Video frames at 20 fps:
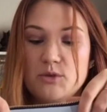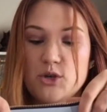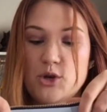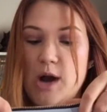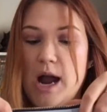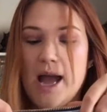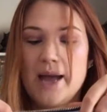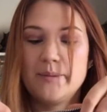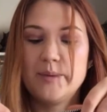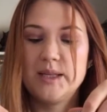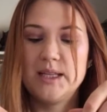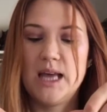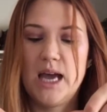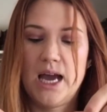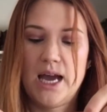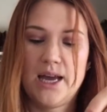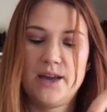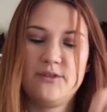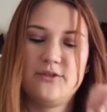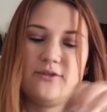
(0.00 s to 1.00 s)
Tribe
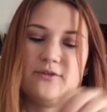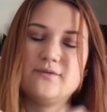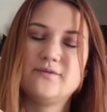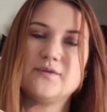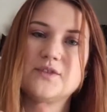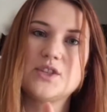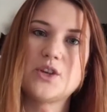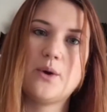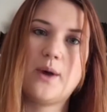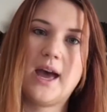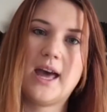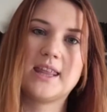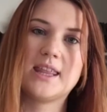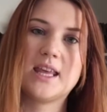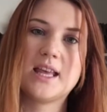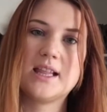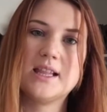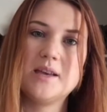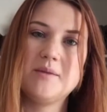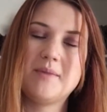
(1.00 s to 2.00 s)
Alive. So
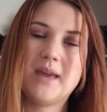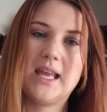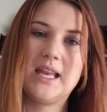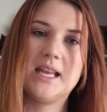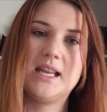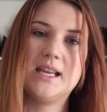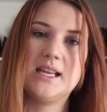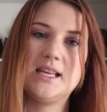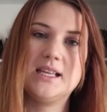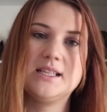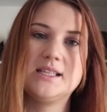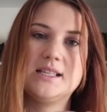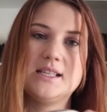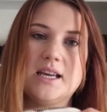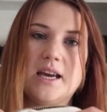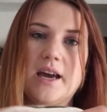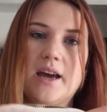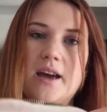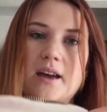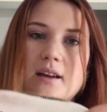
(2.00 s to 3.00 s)
ethically made in
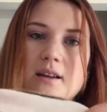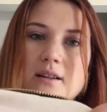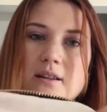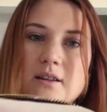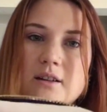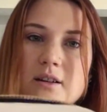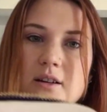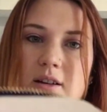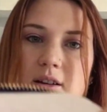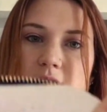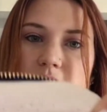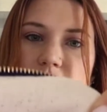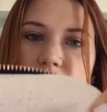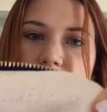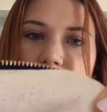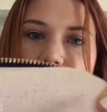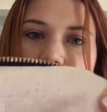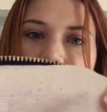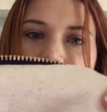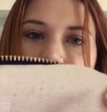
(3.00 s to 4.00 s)
India.
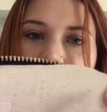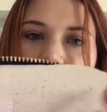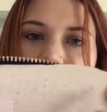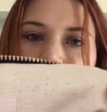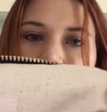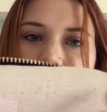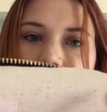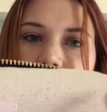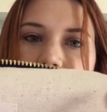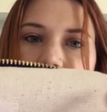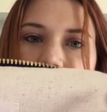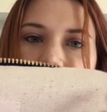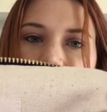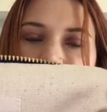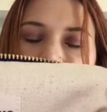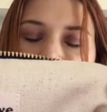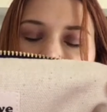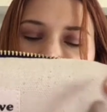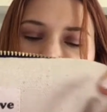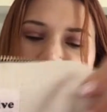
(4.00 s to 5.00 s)
Tribe
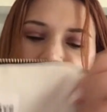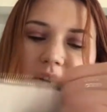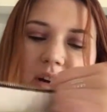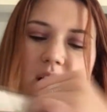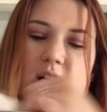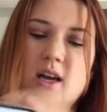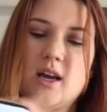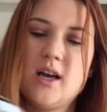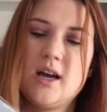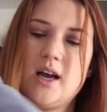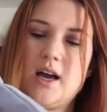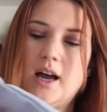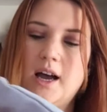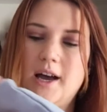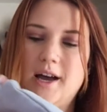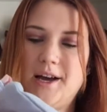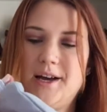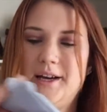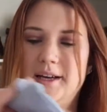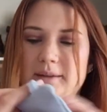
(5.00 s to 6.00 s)

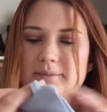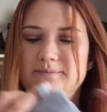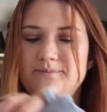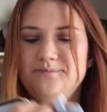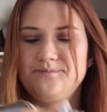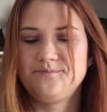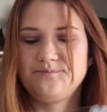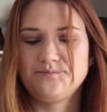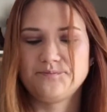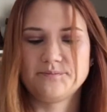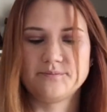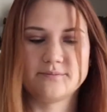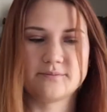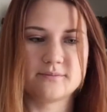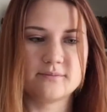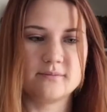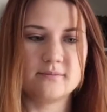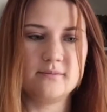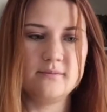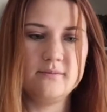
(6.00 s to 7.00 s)
Alive.
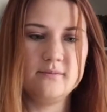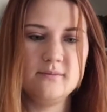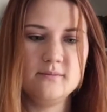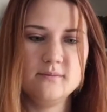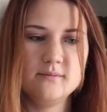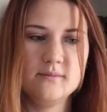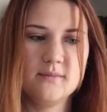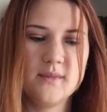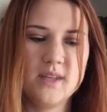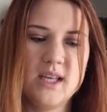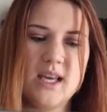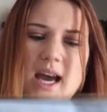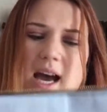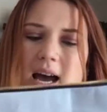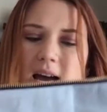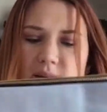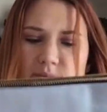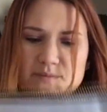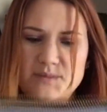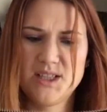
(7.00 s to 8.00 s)

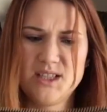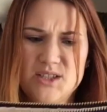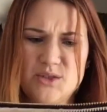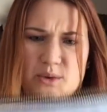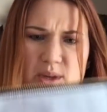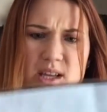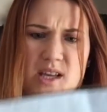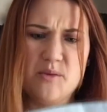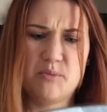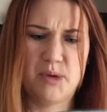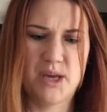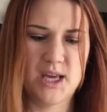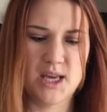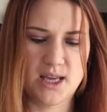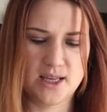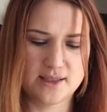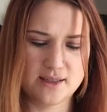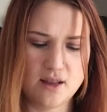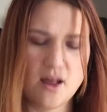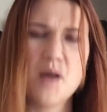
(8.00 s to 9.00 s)
Yeah, it's really big.
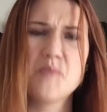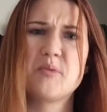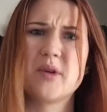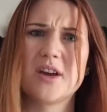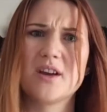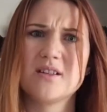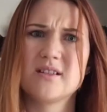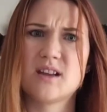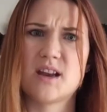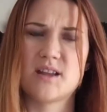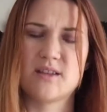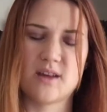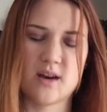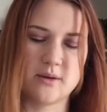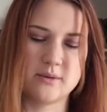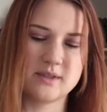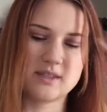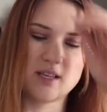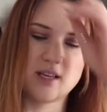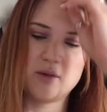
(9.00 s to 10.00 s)
It's a lot bigger than I thought it
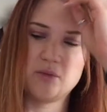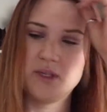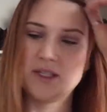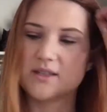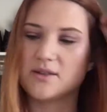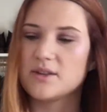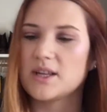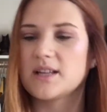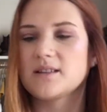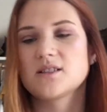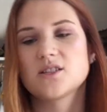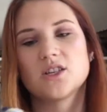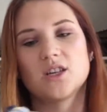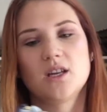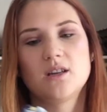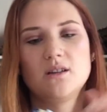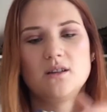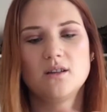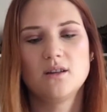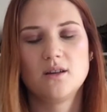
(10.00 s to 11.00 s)
was going to be, so that's
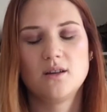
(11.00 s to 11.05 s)
good.